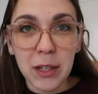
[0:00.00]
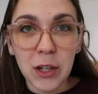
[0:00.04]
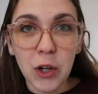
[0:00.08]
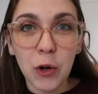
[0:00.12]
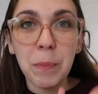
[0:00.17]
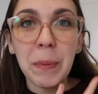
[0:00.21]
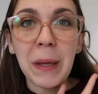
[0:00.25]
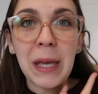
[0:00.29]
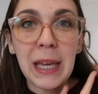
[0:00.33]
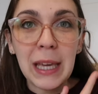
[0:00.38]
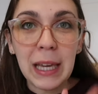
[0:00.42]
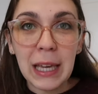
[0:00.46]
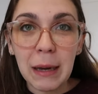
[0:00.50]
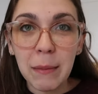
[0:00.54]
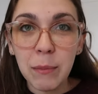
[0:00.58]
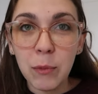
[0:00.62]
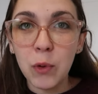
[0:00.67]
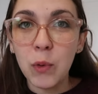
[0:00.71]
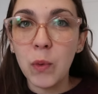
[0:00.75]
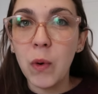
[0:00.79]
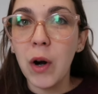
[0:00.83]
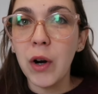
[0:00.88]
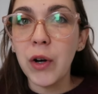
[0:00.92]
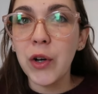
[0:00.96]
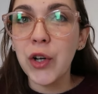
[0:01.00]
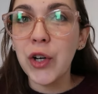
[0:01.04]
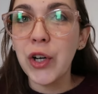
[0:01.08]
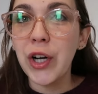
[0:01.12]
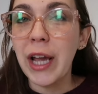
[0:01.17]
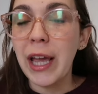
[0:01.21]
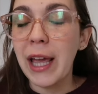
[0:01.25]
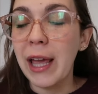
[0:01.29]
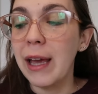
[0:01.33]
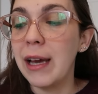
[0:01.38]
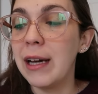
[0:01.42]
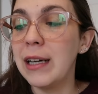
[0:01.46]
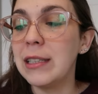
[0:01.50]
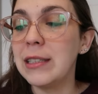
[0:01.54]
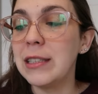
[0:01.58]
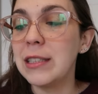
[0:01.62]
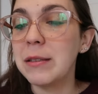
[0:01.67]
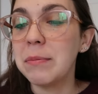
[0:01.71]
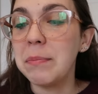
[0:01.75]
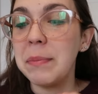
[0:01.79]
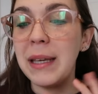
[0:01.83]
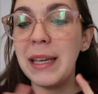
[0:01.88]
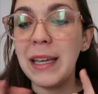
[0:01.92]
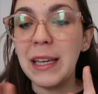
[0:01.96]
gonna go pee, get more water,
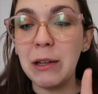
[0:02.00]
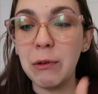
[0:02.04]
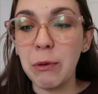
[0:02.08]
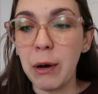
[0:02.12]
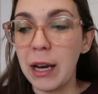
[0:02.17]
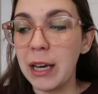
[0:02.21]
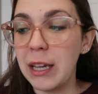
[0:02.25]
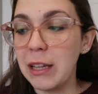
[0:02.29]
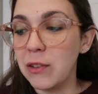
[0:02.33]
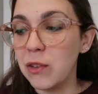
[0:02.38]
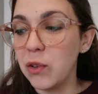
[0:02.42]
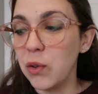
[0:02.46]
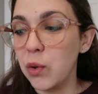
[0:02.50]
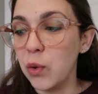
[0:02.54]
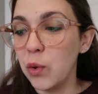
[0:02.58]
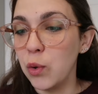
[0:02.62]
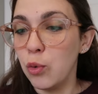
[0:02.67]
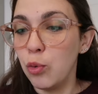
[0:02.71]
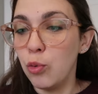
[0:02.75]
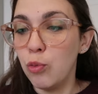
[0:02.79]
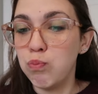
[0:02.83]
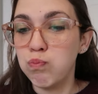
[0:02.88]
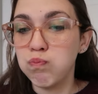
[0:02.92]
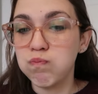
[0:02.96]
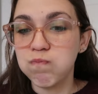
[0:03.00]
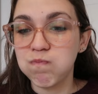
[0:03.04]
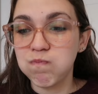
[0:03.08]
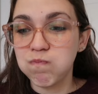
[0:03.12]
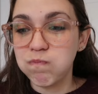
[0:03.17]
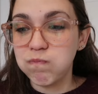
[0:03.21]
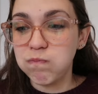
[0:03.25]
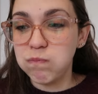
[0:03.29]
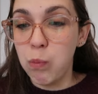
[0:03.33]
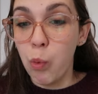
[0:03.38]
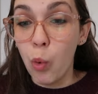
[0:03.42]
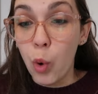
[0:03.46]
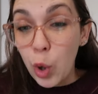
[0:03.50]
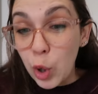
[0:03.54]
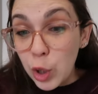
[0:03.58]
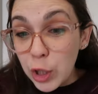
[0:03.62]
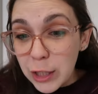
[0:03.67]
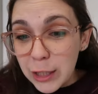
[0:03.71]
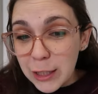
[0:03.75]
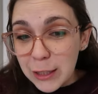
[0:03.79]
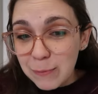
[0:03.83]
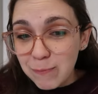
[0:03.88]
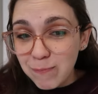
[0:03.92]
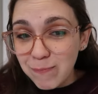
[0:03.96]
and be ready to
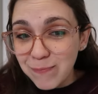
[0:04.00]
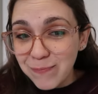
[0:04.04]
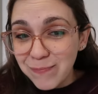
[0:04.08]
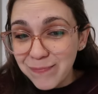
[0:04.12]
work.